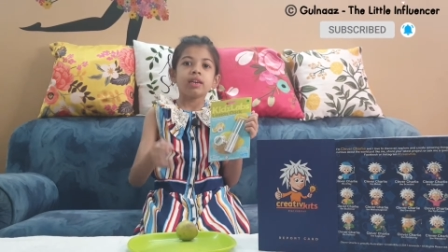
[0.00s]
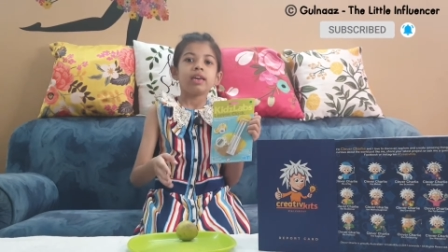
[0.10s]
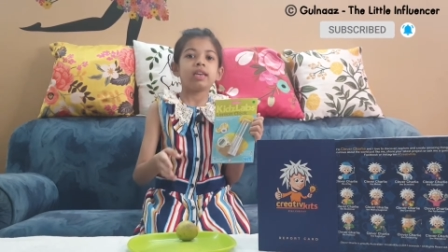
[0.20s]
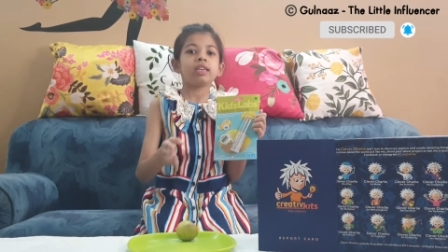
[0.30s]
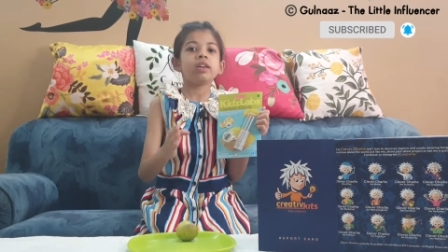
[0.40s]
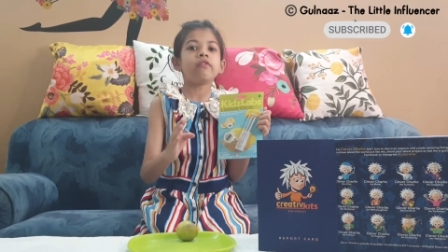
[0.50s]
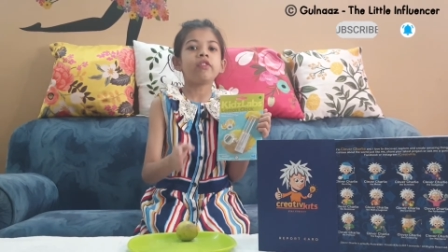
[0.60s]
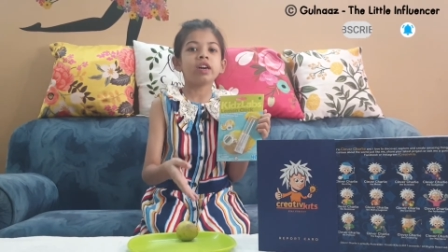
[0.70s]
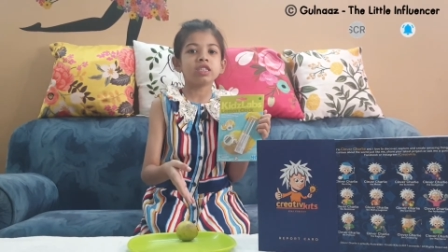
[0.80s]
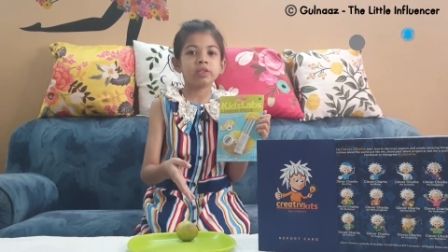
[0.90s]
in the
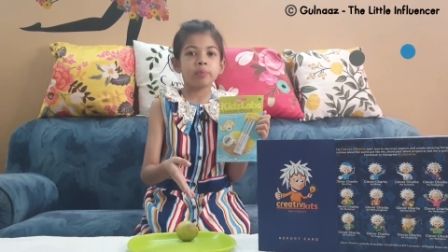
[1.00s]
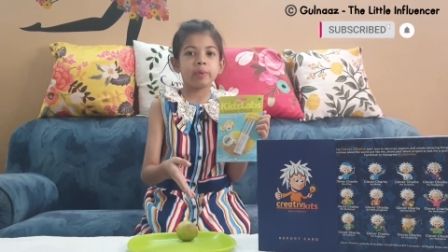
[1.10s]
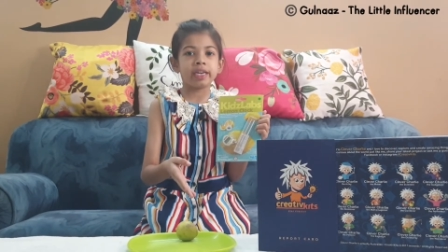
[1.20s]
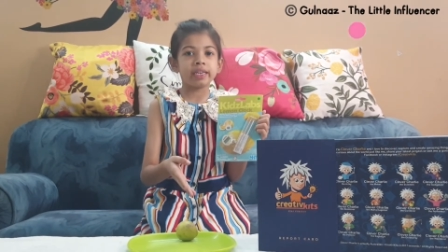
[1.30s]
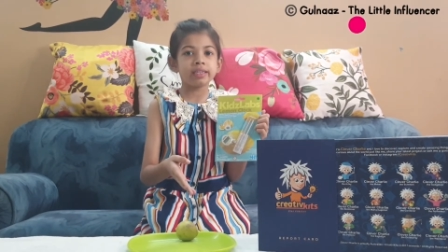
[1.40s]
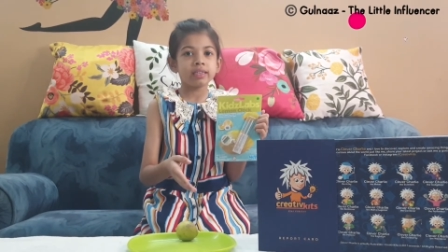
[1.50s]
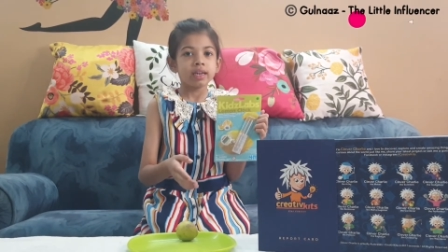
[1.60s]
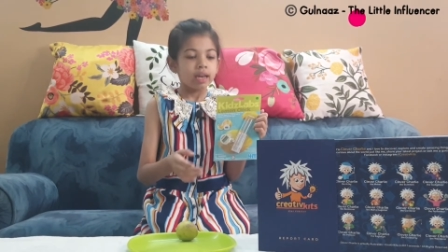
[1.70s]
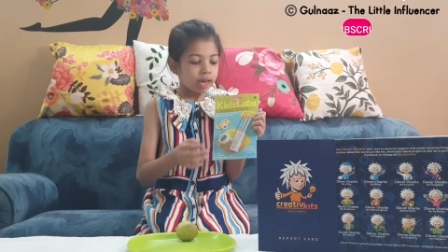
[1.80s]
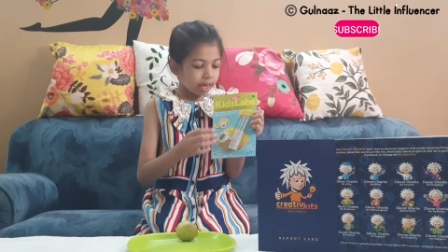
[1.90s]
first piece,
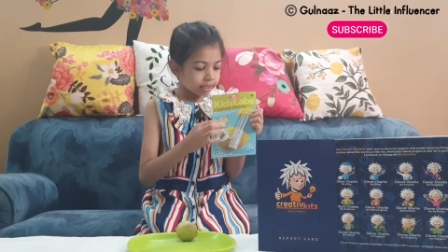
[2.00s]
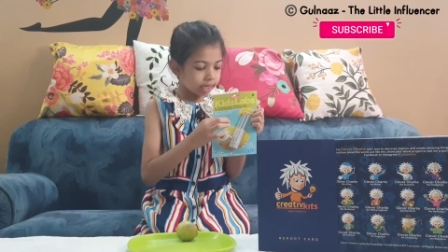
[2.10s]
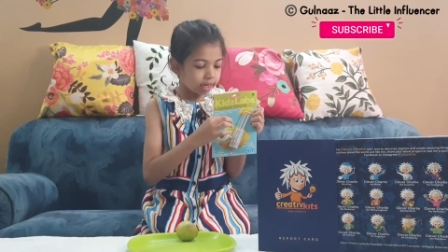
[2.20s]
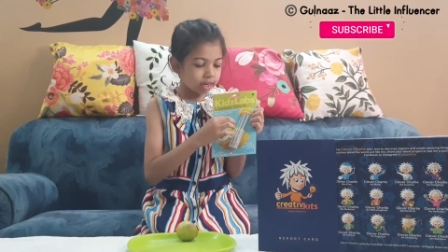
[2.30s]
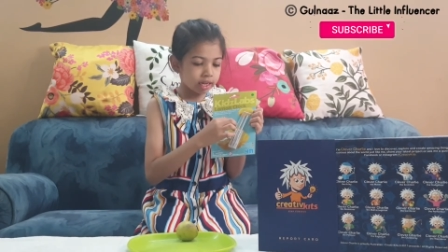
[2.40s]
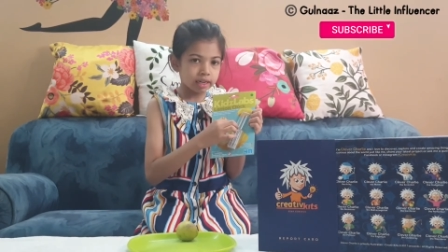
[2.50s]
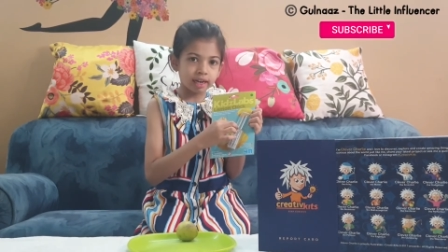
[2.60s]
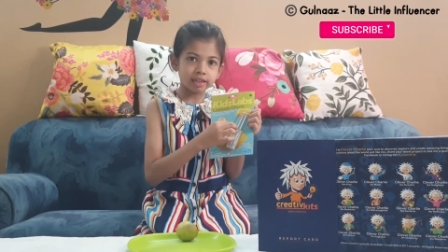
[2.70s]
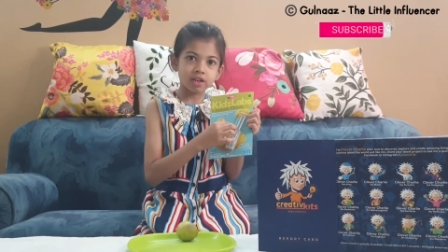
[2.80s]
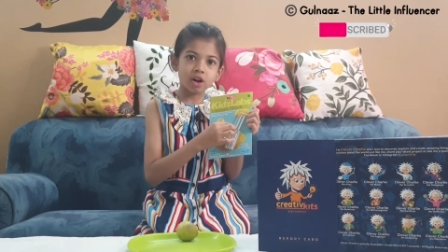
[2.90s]
and then
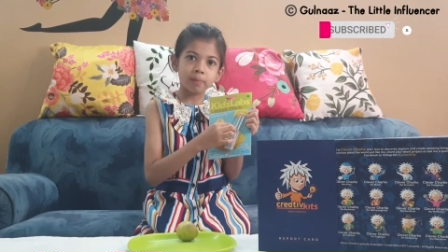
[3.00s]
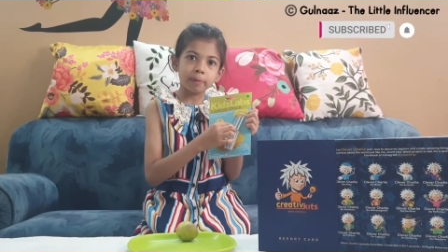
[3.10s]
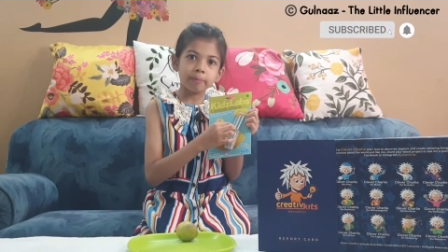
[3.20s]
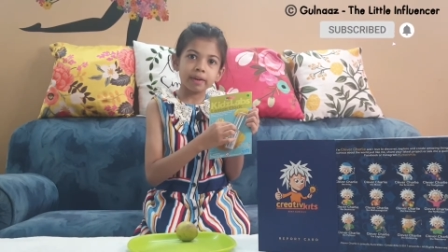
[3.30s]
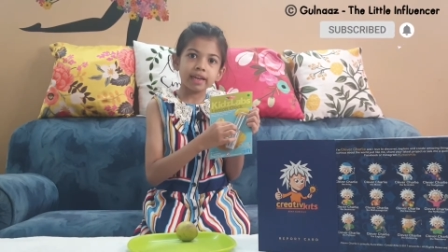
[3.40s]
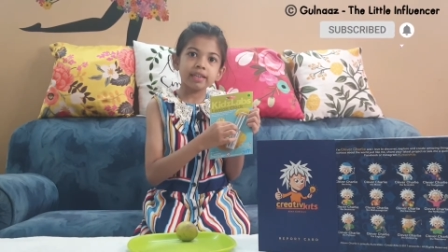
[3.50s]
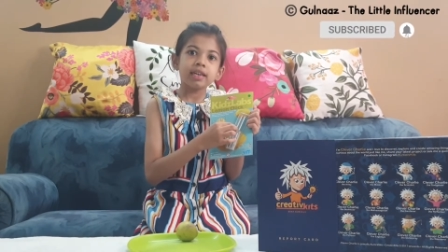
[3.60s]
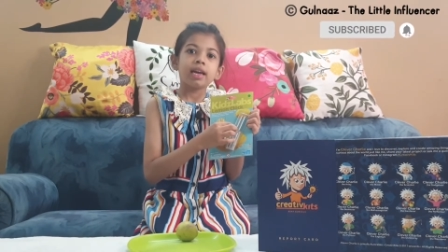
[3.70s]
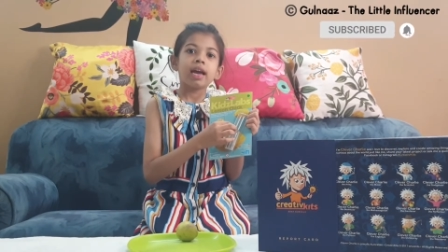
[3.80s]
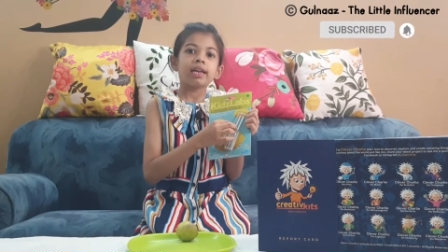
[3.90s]
another copper plate
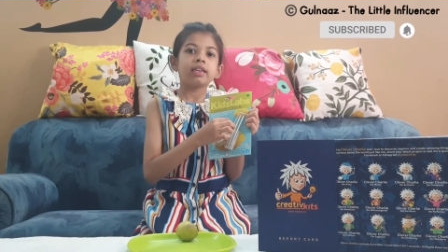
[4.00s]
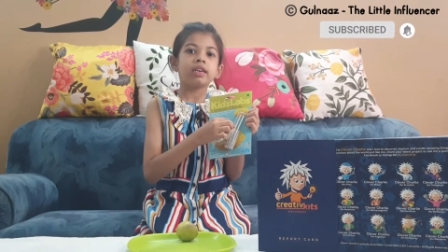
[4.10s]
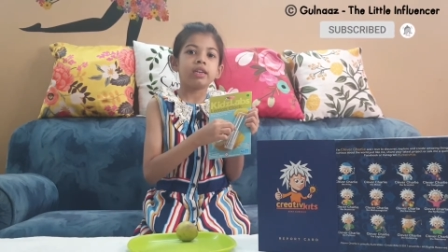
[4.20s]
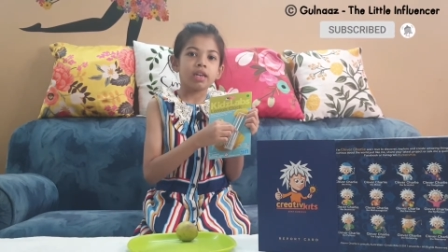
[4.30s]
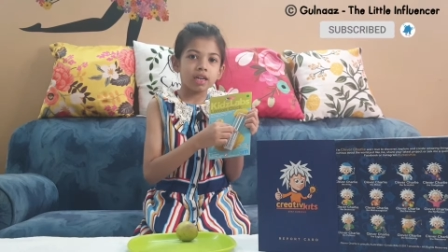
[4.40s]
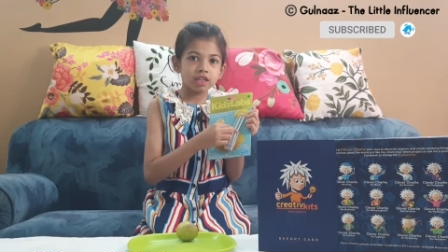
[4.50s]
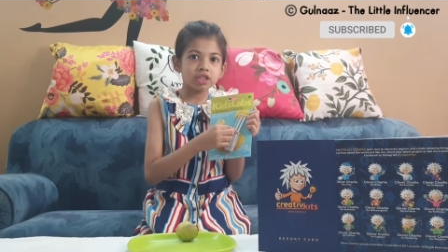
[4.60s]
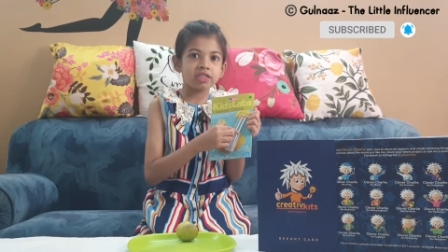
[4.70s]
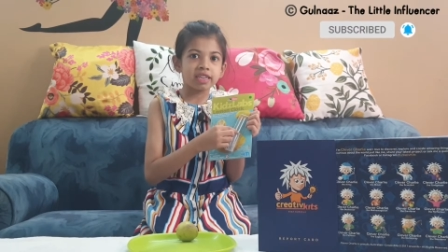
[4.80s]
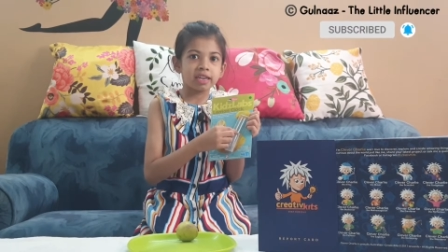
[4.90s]
and another
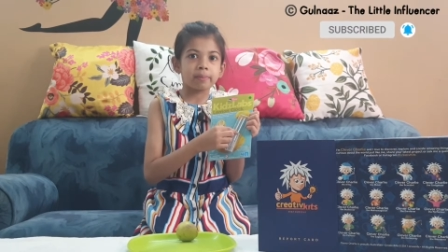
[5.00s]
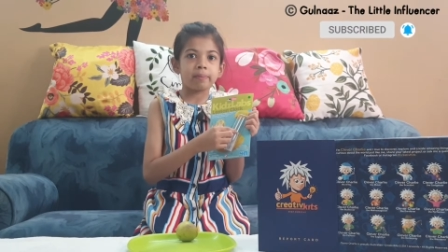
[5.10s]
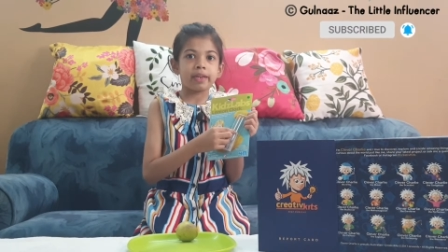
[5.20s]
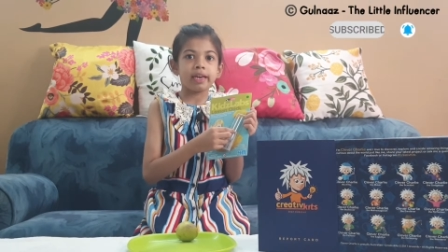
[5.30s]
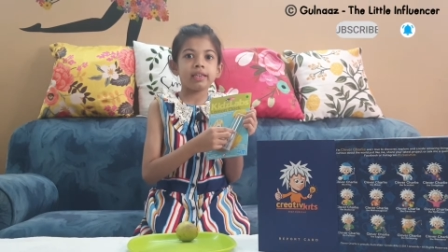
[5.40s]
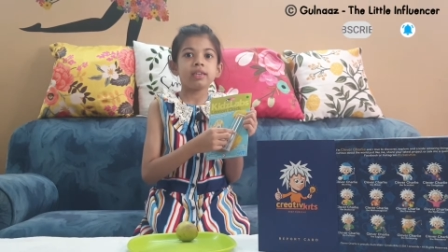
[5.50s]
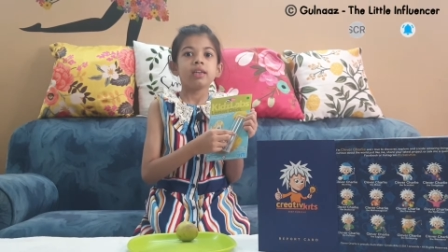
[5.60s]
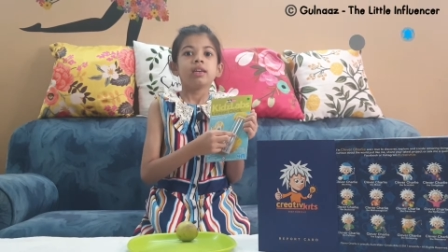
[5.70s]
zinc plate